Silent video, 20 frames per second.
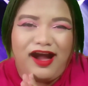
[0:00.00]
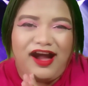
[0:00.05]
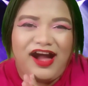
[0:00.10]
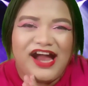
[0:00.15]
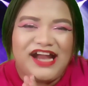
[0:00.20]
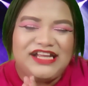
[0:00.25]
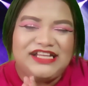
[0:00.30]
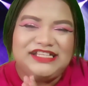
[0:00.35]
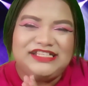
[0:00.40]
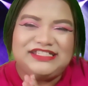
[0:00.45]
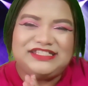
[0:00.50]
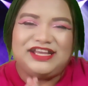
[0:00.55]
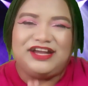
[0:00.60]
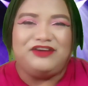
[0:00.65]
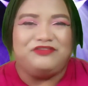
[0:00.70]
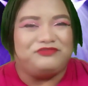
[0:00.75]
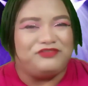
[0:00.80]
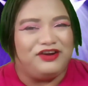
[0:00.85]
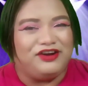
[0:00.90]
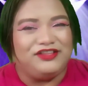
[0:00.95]
So
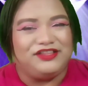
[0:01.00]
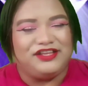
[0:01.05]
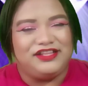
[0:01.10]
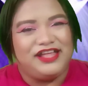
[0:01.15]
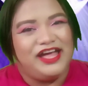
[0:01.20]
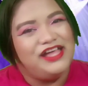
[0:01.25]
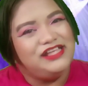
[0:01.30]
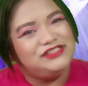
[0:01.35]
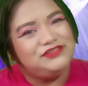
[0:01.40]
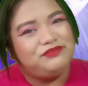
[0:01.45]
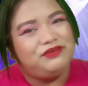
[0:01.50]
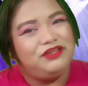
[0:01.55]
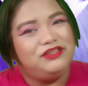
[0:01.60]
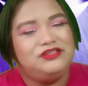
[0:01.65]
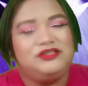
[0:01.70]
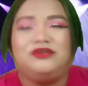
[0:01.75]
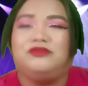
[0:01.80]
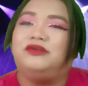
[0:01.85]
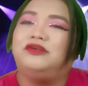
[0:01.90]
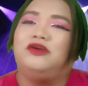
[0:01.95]
for today's video,
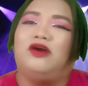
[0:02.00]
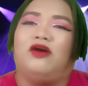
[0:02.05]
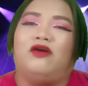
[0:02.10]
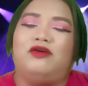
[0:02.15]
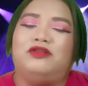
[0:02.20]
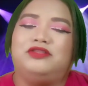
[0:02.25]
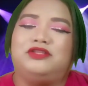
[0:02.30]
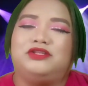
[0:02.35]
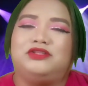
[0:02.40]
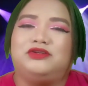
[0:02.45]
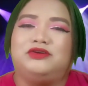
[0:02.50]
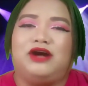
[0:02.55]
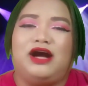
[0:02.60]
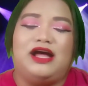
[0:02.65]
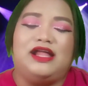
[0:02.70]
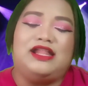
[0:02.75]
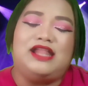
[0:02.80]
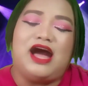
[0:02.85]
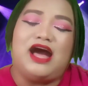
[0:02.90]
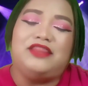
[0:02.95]
we're going to do
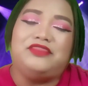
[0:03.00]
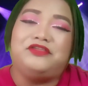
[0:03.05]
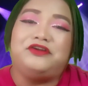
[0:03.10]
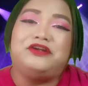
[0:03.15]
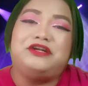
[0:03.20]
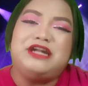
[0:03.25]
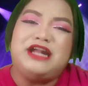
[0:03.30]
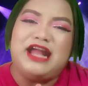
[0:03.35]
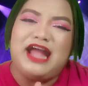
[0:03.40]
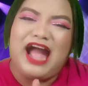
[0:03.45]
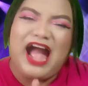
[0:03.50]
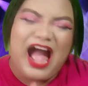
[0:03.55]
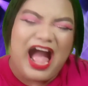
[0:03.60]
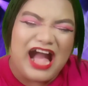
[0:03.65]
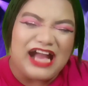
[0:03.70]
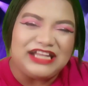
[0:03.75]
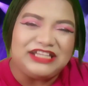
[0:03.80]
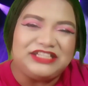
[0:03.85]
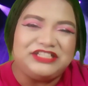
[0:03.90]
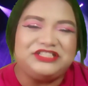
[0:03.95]
another
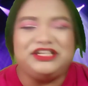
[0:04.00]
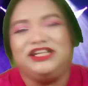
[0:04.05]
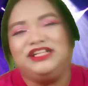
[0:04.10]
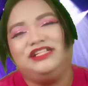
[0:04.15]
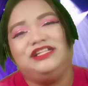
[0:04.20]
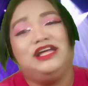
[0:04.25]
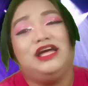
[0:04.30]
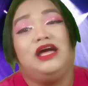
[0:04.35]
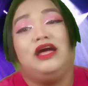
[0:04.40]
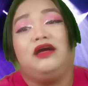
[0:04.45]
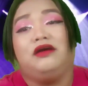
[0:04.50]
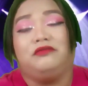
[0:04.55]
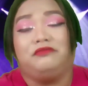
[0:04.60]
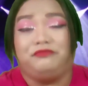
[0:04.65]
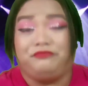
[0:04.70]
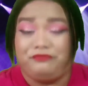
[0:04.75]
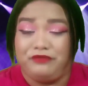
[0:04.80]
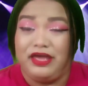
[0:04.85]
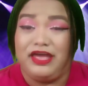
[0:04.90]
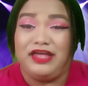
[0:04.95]
reaction
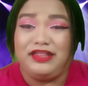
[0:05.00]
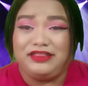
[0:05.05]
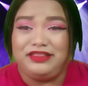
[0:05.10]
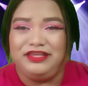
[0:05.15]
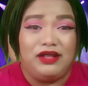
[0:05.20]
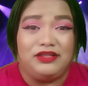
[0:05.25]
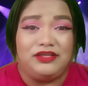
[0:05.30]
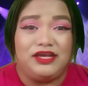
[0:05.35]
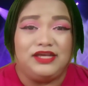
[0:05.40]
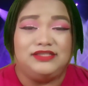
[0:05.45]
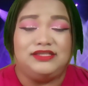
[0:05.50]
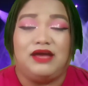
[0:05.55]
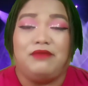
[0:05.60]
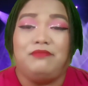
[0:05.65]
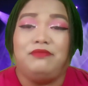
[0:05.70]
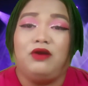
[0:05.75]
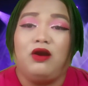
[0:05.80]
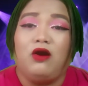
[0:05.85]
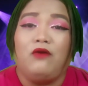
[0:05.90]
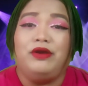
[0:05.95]
video. I'm
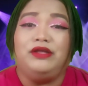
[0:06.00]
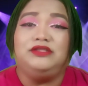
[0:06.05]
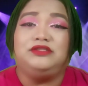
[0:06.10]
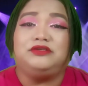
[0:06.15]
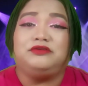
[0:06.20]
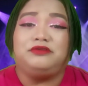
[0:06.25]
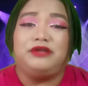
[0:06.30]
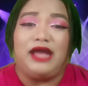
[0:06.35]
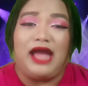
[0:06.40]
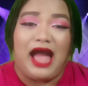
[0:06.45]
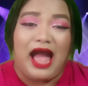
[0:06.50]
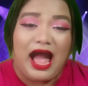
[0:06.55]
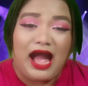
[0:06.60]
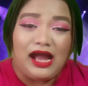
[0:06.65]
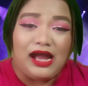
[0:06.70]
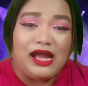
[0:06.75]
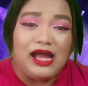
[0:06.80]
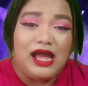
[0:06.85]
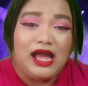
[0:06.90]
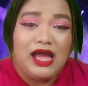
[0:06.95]
going to react
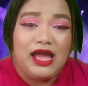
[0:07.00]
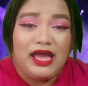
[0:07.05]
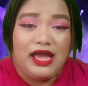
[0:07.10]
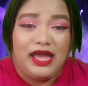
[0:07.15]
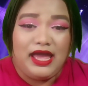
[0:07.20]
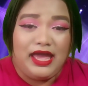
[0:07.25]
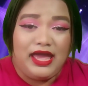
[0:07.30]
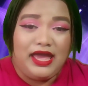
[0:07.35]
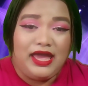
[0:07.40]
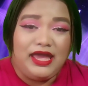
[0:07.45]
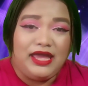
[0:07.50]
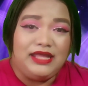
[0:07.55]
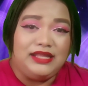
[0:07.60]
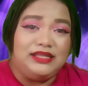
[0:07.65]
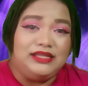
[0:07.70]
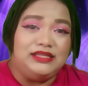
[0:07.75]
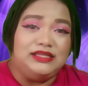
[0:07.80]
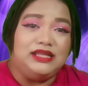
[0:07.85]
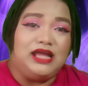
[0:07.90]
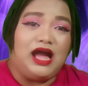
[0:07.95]

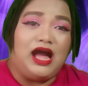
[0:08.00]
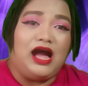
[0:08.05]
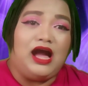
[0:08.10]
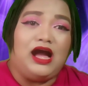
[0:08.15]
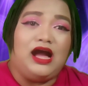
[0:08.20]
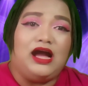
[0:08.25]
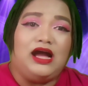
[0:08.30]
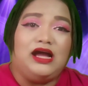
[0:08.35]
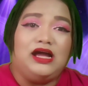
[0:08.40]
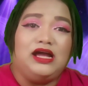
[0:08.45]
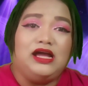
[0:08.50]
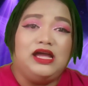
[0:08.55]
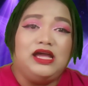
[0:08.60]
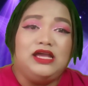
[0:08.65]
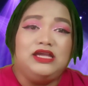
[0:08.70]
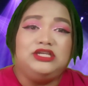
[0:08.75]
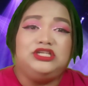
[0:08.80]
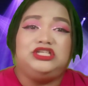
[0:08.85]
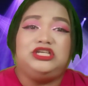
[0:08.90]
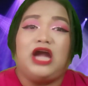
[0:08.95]
and
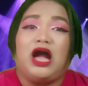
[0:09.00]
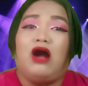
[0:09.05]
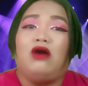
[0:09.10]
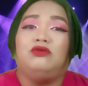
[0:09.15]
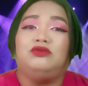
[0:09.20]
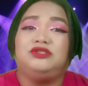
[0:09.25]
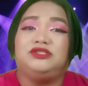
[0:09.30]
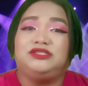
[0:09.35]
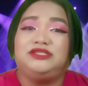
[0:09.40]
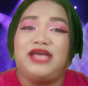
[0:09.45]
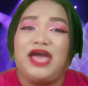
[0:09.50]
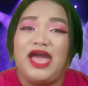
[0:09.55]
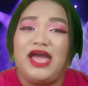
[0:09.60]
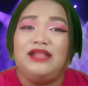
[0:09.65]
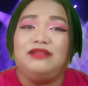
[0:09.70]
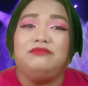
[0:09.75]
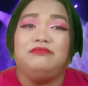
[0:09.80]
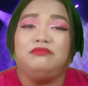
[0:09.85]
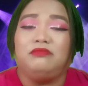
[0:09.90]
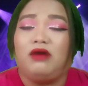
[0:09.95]
Shao
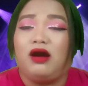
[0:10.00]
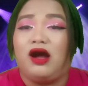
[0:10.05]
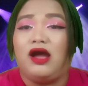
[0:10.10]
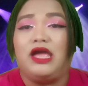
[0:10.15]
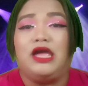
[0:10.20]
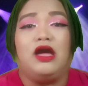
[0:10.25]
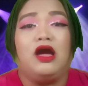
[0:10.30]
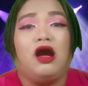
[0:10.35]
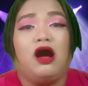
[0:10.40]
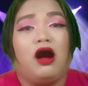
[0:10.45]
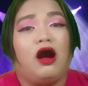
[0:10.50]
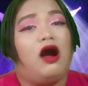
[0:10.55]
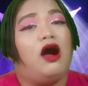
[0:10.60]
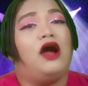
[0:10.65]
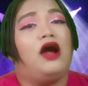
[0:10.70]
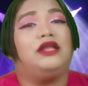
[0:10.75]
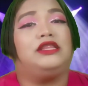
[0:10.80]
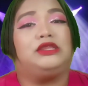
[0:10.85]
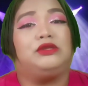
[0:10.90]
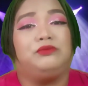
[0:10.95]
Zhen, My
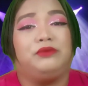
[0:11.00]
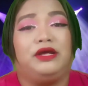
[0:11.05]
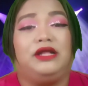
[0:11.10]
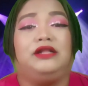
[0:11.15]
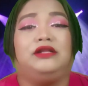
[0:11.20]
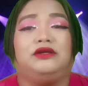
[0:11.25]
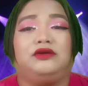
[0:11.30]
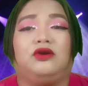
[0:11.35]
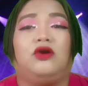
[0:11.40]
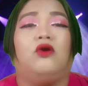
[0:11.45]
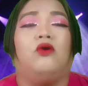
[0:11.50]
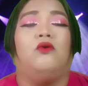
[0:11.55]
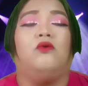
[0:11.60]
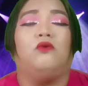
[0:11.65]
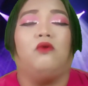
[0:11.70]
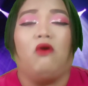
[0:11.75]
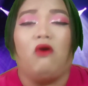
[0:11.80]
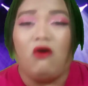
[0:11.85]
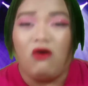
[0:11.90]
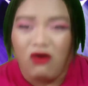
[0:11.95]
Heart Will Go
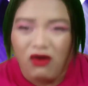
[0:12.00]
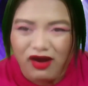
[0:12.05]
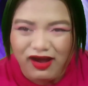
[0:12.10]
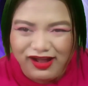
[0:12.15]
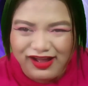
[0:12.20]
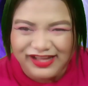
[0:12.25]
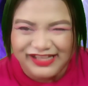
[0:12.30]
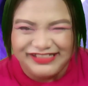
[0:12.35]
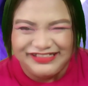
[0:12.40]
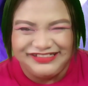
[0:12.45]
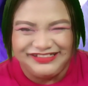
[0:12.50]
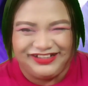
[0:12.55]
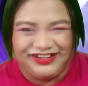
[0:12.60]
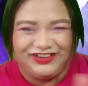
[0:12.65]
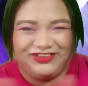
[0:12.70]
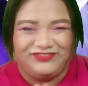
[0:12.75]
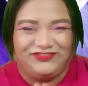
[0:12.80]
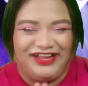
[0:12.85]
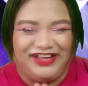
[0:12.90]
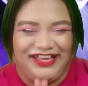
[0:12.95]
On. Oh
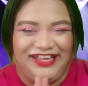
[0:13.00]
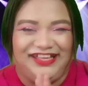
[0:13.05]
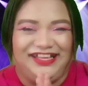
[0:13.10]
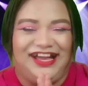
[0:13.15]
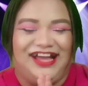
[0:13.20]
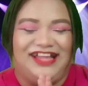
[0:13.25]
my god,